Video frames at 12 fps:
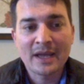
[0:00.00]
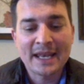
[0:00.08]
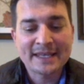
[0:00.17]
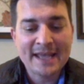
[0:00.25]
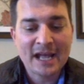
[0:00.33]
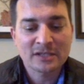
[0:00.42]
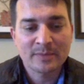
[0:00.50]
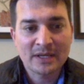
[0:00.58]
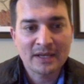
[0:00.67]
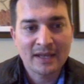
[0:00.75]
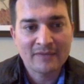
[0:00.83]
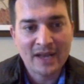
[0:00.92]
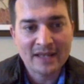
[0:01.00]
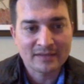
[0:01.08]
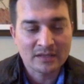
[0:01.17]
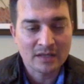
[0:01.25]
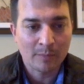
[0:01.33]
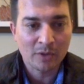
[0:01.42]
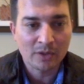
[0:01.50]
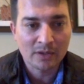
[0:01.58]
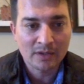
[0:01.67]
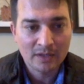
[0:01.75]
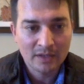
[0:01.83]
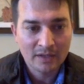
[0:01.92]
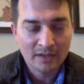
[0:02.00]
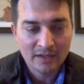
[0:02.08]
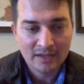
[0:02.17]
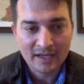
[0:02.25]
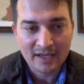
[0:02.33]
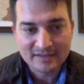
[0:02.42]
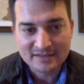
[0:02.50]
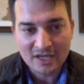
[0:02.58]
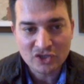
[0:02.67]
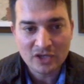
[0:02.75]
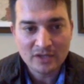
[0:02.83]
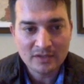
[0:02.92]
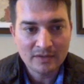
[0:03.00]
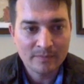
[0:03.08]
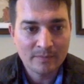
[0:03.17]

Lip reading: an attachment, if it has a double extension,